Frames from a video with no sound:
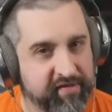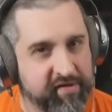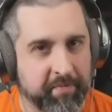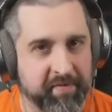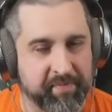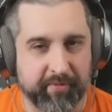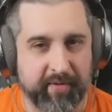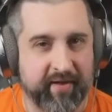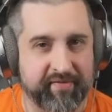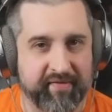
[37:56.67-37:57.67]
This augment's been
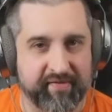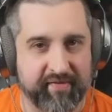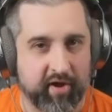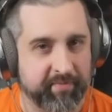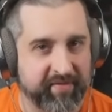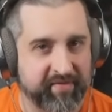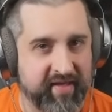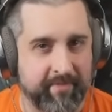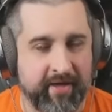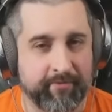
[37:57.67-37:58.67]
around since augments
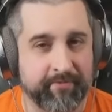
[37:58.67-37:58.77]
came out.